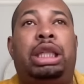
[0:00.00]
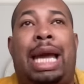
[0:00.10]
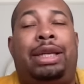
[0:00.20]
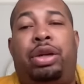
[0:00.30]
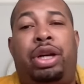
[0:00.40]

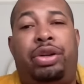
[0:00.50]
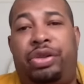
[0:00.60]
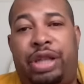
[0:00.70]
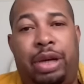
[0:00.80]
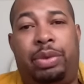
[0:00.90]
I don't
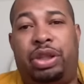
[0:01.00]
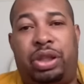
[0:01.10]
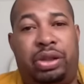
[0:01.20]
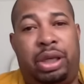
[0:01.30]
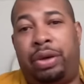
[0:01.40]
understand what
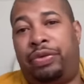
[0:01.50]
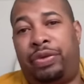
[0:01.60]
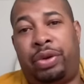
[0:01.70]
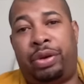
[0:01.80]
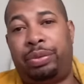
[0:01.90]
she's here
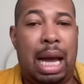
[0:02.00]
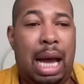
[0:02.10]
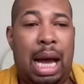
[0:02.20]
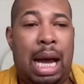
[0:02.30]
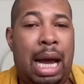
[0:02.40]
for.
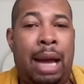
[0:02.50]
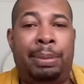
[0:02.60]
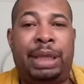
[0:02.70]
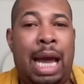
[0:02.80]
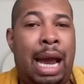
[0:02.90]

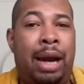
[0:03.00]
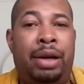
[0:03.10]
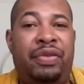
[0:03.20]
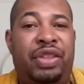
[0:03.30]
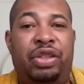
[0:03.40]
I'm
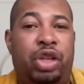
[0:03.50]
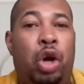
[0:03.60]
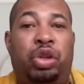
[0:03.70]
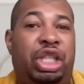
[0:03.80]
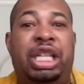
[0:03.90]
tired of this.
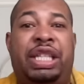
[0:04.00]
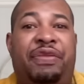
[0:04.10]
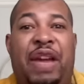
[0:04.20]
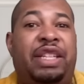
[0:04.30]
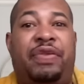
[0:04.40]
Oh, she's the
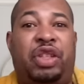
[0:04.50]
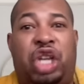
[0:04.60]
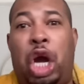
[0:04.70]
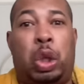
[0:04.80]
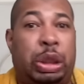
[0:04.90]
face of the
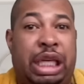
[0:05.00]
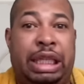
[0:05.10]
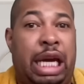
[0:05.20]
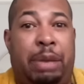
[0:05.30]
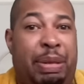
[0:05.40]
show. She's
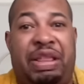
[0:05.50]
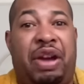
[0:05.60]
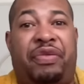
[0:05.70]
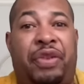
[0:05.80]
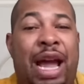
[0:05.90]
going to be
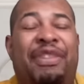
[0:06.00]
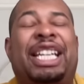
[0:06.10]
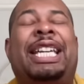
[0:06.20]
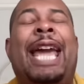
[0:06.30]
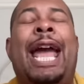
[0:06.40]
there forever.
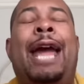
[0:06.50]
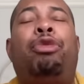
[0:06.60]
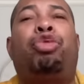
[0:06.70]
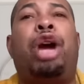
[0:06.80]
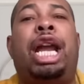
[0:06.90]
Get
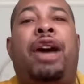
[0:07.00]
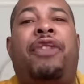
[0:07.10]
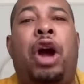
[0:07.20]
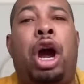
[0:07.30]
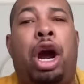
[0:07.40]
rid of
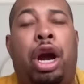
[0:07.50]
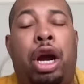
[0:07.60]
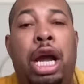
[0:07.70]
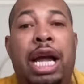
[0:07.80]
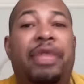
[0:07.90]

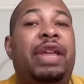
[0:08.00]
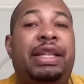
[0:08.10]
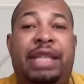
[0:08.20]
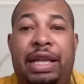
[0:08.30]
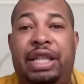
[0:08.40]
her. They
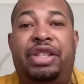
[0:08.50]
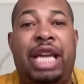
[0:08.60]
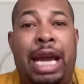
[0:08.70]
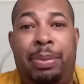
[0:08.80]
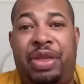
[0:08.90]
said the
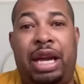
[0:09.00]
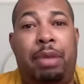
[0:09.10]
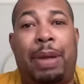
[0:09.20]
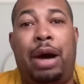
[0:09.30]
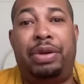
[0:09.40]
same thing
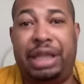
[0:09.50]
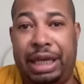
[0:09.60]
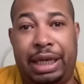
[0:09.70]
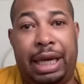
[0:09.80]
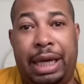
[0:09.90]
about
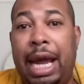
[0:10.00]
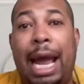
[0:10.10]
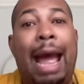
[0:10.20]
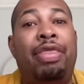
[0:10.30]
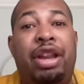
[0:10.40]
Nene.
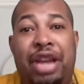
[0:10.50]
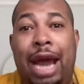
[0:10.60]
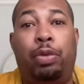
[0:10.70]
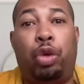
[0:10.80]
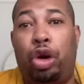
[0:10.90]
And the
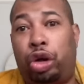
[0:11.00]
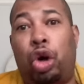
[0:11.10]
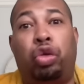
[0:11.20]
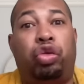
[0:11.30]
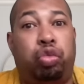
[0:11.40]
network
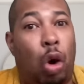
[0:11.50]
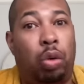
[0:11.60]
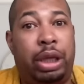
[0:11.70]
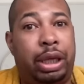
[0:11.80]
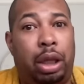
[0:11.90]
goes
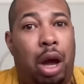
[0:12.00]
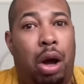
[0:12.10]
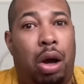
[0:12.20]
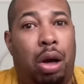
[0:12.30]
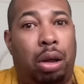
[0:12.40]
rolling
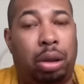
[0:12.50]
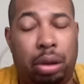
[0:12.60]
along.